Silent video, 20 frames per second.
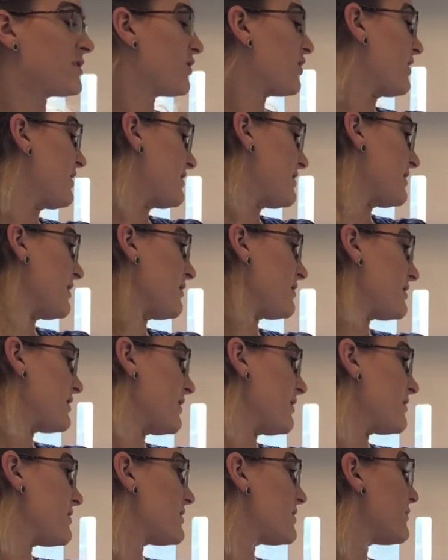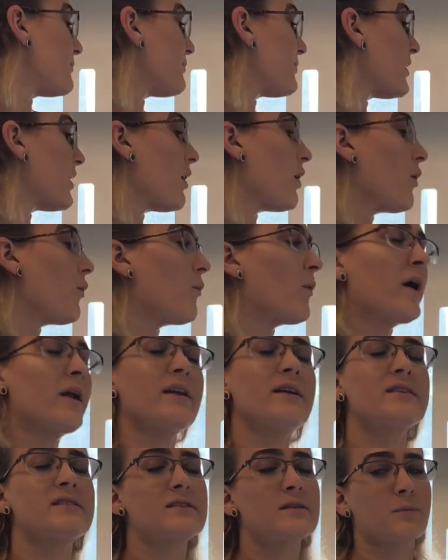degrees Celsius.
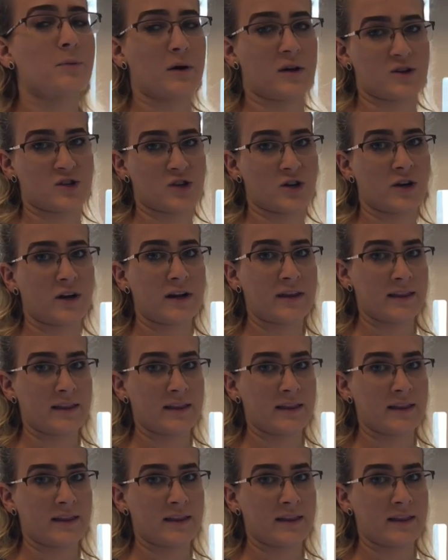What is the pressure